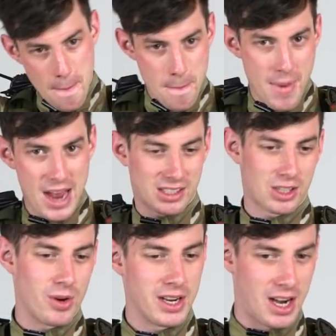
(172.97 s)
mess
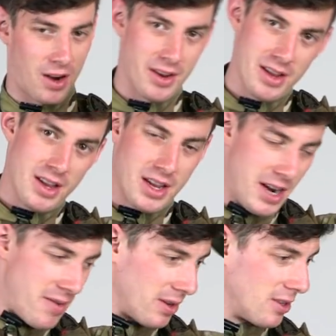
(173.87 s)
going on
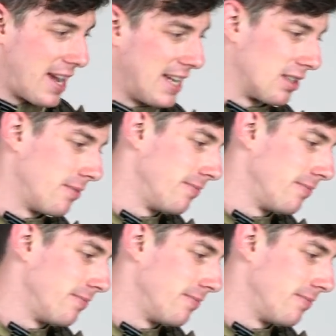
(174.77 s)
around your head.